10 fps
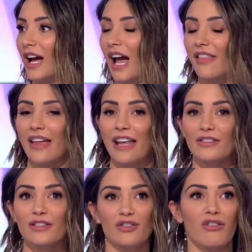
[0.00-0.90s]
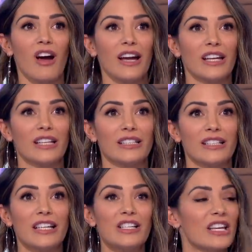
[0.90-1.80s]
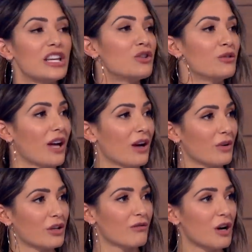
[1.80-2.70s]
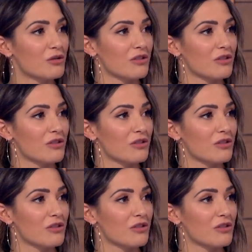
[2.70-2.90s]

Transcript: and then to try and continue that when you're older.